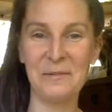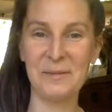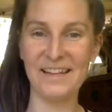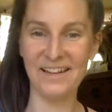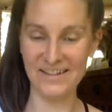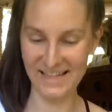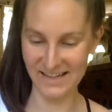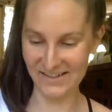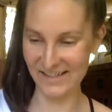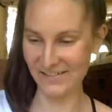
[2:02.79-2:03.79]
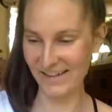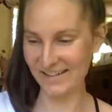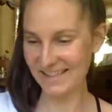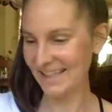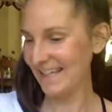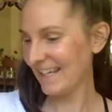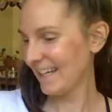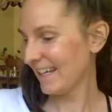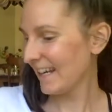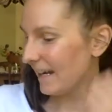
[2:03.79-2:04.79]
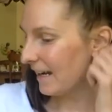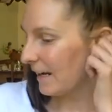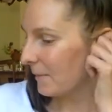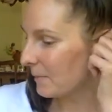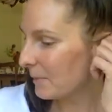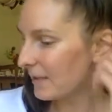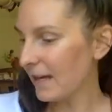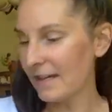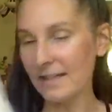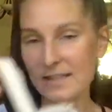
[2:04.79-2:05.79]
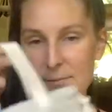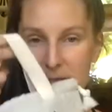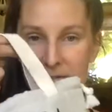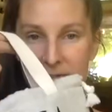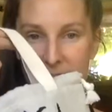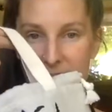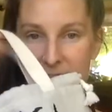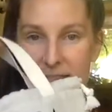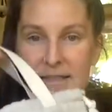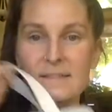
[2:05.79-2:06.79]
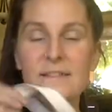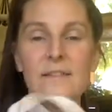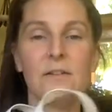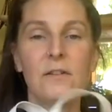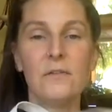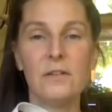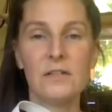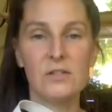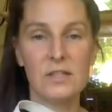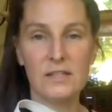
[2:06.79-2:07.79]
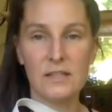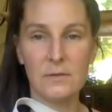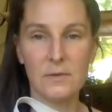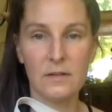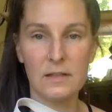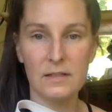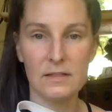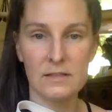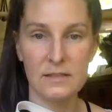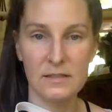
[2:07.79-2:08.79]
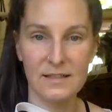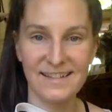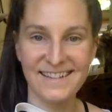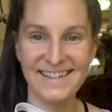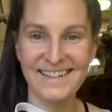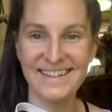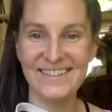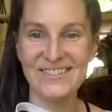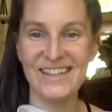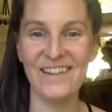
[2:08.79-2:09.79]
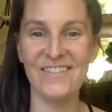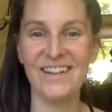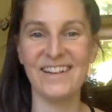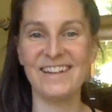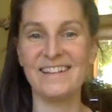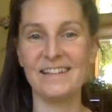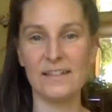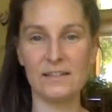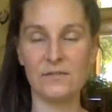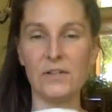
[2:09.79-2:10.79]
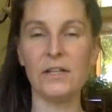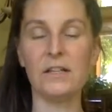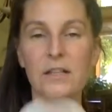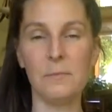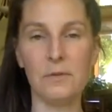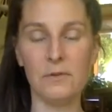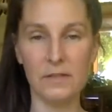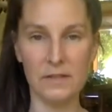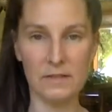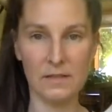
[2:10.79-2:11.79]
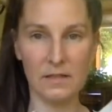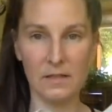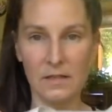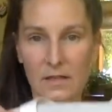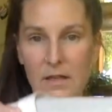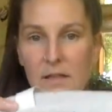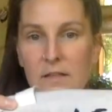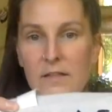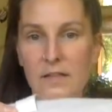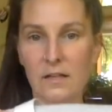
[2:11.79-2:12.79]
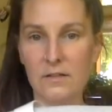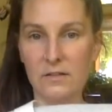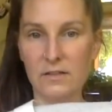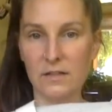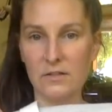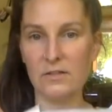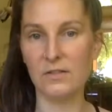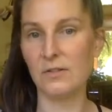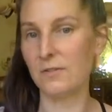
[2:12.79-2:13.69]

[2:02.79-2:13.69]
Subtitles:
I've been carrying around. But yeah, it smells really good. So if you get a chance to get one of these, you should get one. It's very autumnal, this color selection too.